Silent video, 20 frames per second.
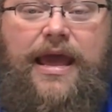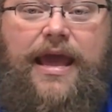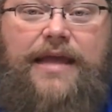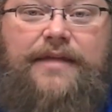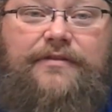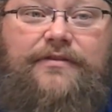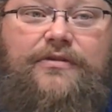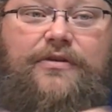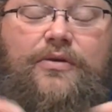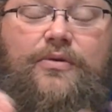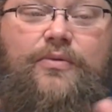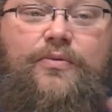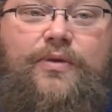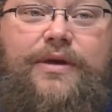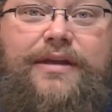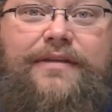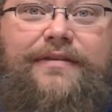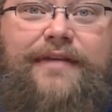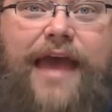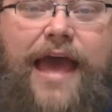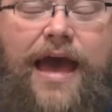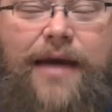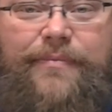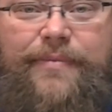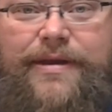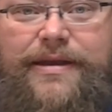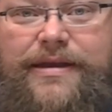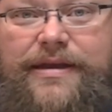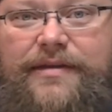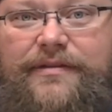And so what has
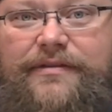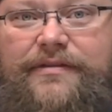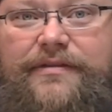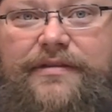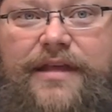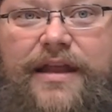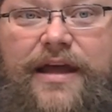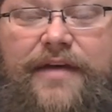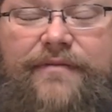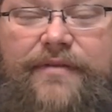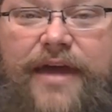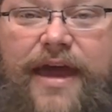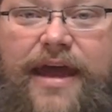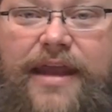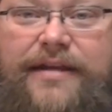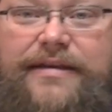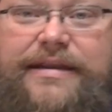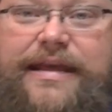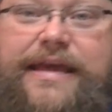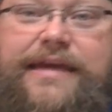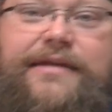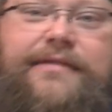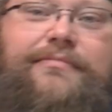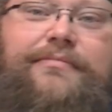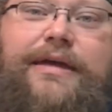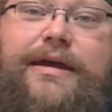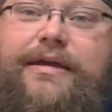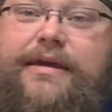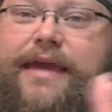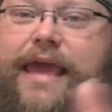happened is that I've kind of
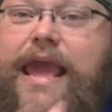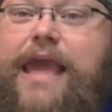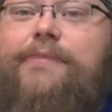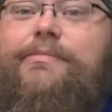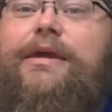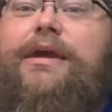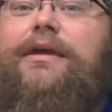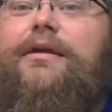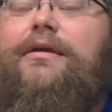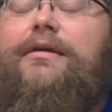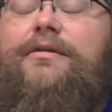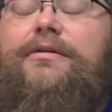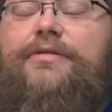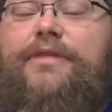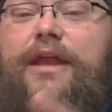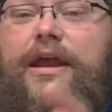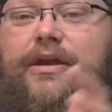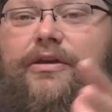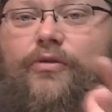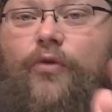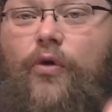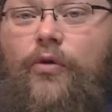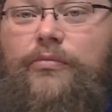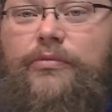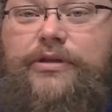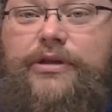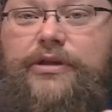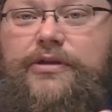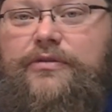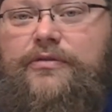taken my gaming that I
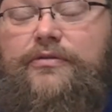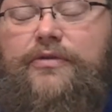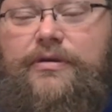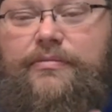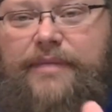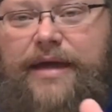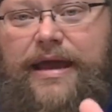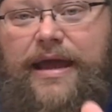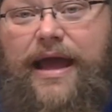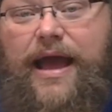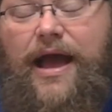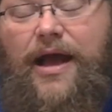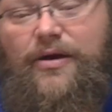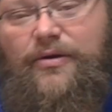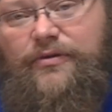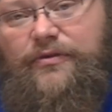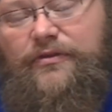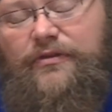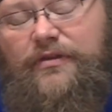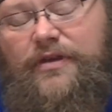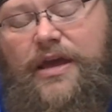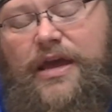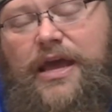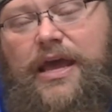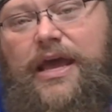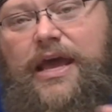normally do at my house,